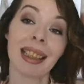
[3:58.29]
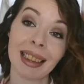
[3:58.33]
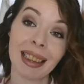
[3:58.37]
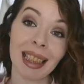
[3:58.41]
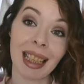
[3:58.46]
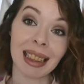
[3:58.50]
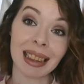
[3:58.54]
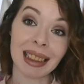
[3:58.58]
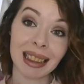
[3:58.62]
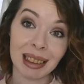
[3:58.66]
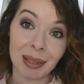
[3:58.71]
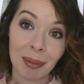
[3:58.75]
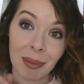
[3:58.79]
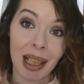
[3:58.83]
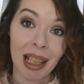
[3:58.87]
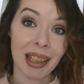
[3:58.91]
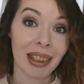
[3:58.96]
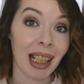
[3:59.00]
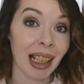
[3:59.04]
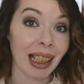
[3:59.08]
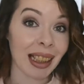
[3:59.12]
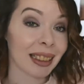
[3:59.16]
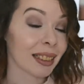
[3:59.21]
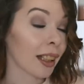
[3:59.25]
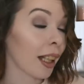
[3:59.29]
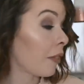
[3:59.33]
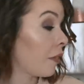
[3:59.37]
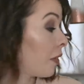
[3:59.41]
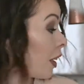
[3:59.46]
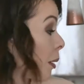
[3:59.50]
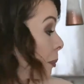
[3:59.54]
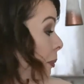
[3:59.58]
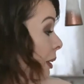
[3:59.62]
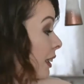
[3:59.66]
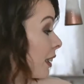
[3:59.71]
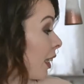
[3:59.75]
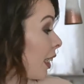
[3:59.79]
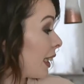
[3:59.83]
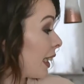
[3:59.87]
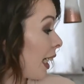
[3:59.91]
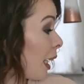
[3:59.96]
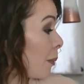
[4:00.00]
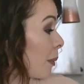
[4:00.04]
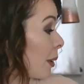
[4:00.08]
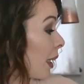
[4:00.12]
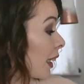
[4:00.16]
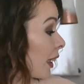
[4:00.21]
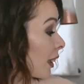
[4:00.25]
Yes, that is our family
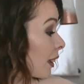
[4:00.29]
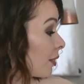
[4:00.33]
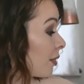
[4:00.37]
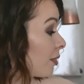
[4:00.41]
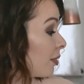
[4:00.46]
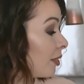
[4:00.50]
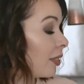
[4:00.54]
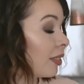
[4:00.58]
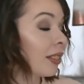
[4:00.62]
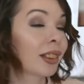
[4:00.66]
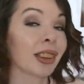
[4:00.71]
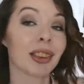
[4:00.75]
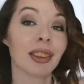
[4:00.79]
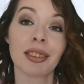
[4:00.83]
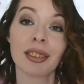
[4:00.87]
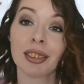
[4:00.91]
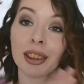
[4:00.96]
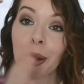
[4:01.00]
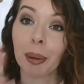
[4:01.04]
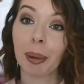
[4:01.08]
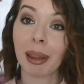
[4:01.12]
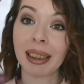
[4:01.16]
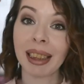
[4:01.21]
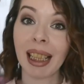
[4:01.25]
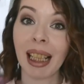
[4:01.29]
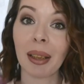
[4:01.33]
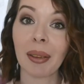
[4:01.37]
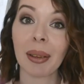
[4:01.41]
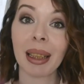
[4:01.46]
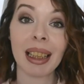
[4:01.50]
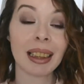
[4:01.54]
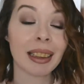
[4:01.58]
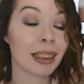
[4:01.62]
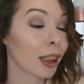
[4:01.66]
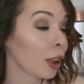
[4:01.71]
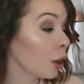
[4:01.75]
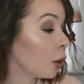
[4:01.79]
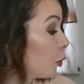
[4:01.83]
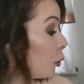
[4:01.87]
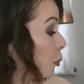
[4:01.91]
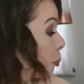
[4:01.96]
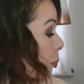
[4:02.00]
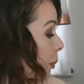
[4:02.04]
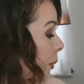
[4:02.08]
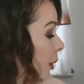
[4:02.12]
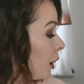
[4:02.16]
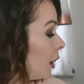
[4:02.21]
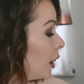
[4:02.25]
dynamic. You are now in the
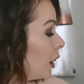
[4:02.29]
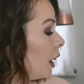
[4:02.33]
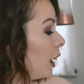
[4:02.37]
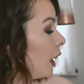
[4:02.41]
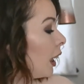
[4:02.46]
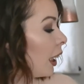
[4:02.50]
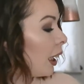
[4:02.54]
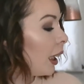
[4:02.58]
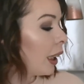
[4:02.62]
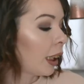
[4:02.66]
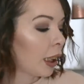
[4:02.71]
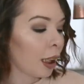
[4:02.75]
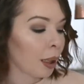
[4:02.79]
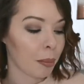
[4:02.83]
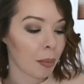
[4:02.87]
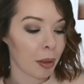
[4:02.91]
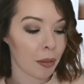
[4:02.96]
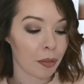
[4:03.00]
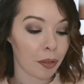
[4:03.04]
loop. Um,